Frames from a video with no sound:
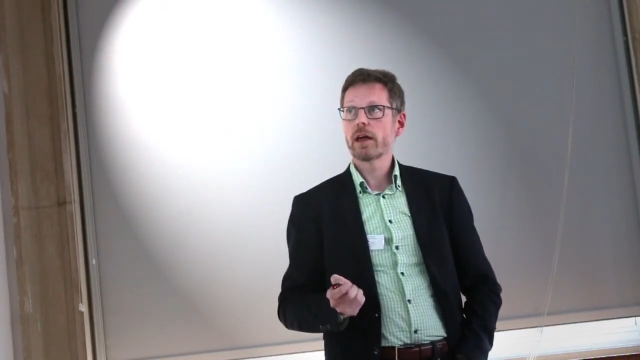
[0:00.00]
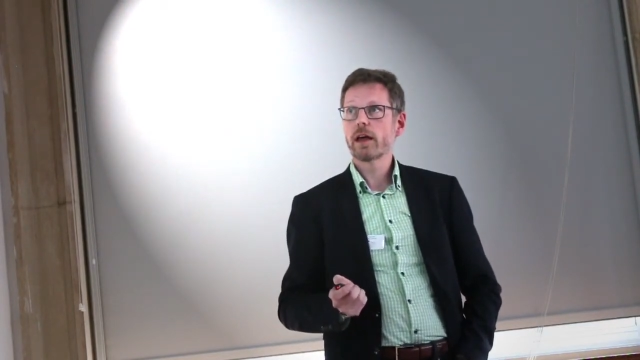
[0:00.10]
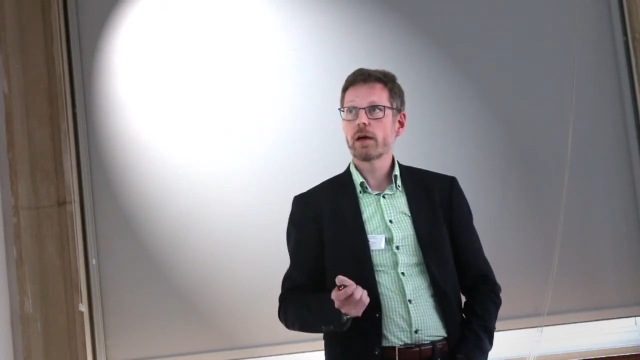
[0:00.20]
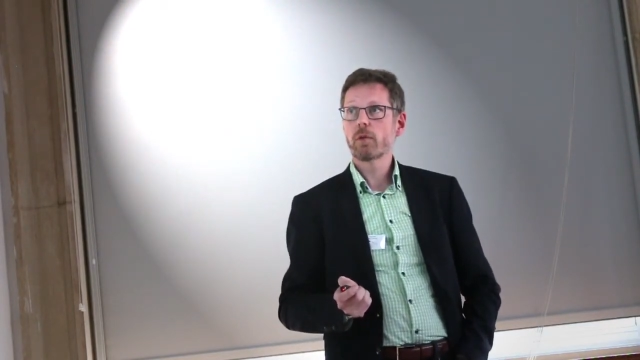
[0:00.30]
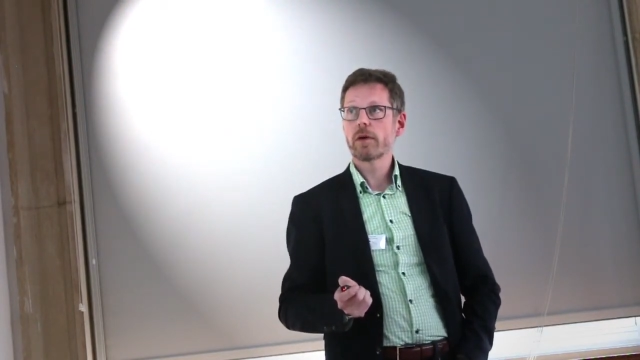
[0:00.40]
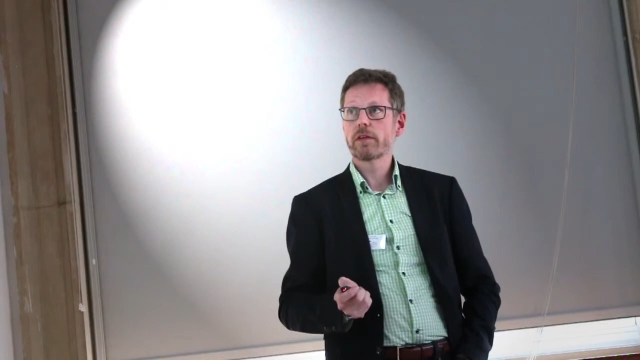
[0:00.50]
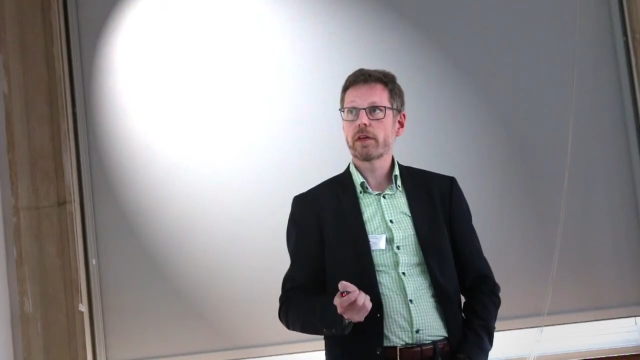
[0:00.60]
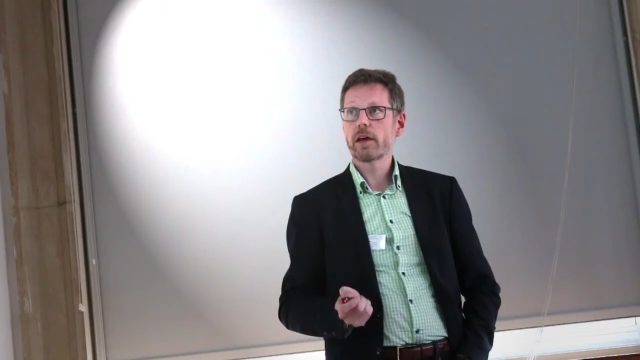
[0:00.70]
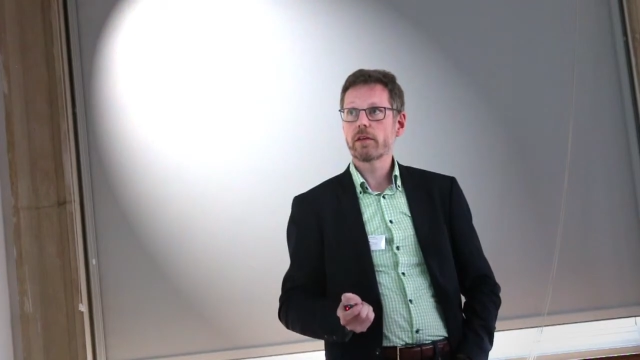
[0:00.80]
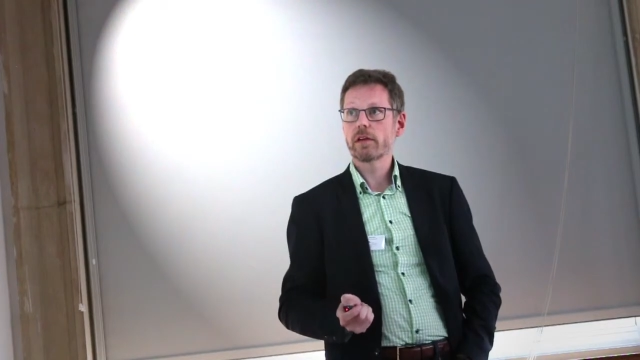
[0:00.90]
uh, with
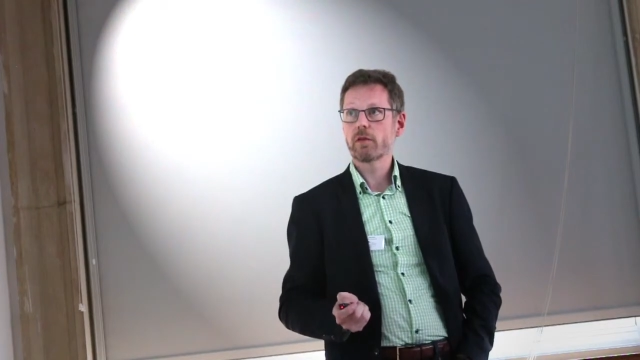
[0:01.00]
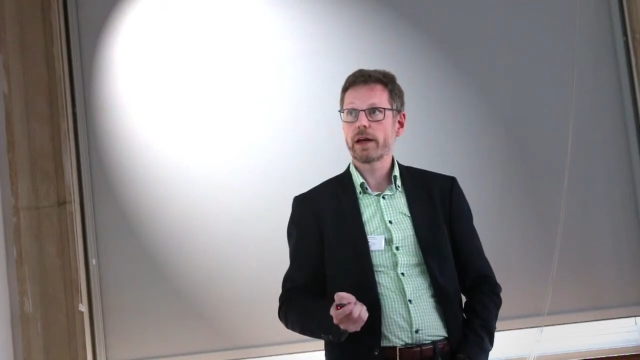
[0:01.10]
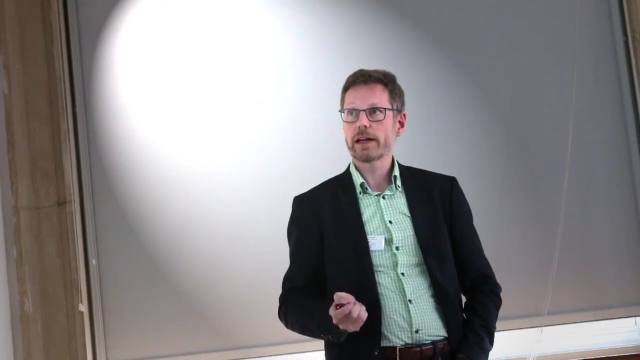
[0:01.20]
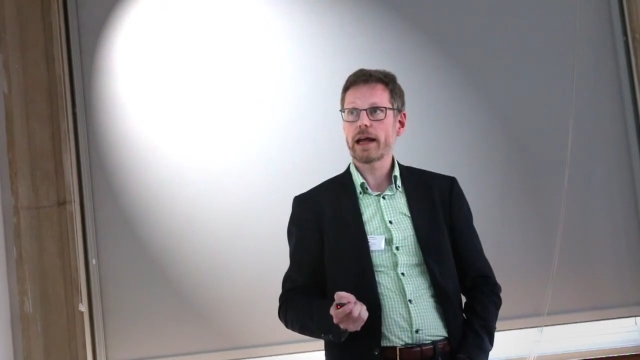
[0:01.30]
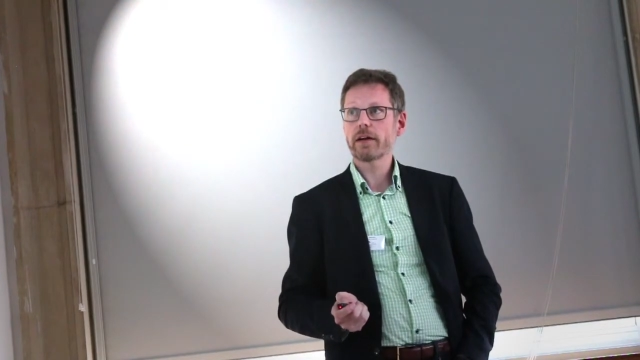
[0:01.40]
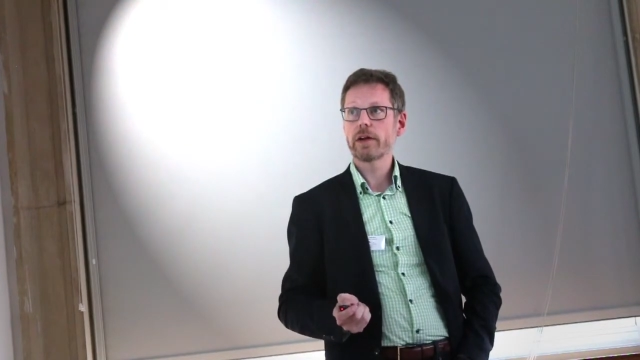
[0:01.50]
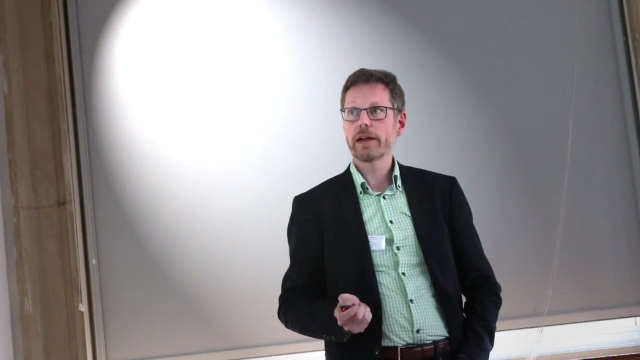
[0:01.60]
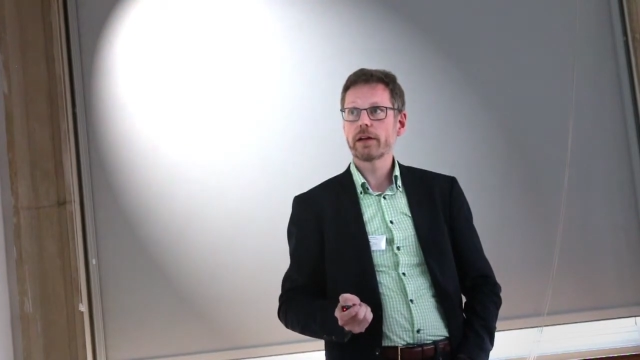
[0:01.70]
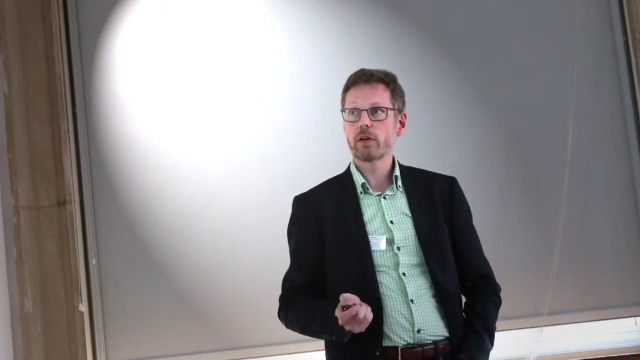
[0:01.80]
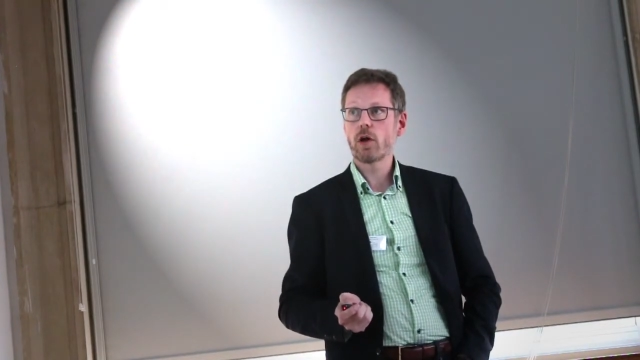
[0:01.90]
the
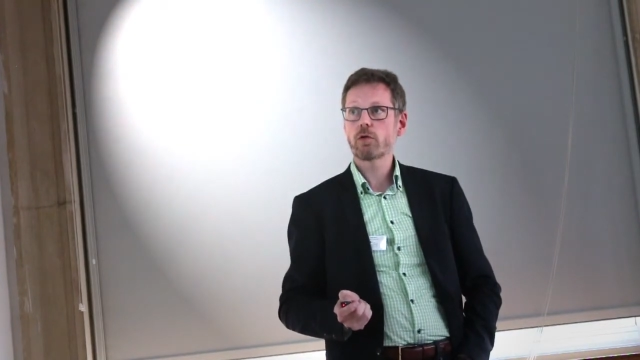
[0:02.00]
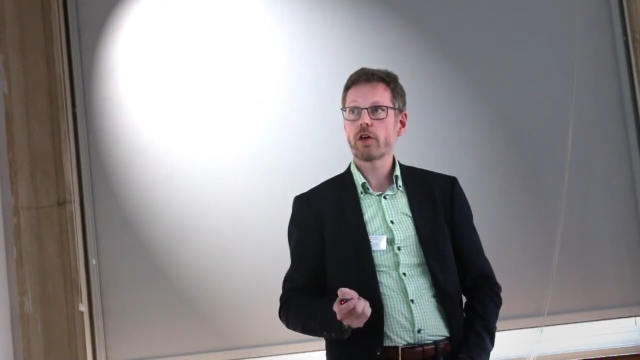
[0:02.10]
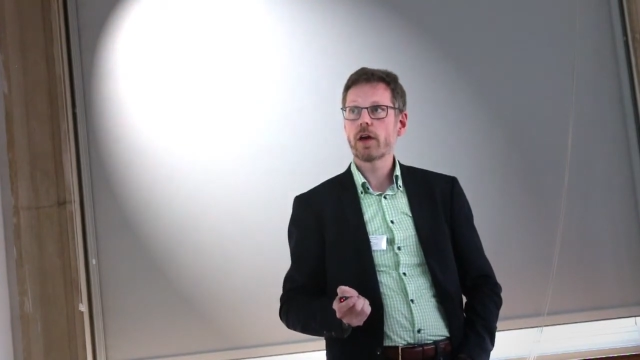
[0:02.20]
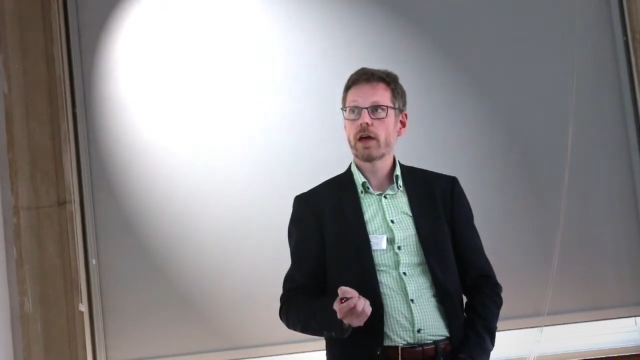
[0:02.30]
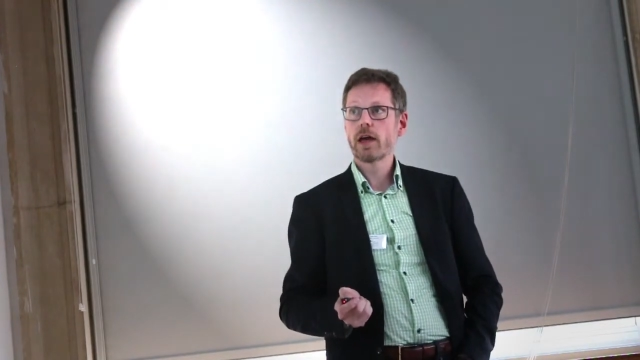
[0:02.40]
rectangular enclosure,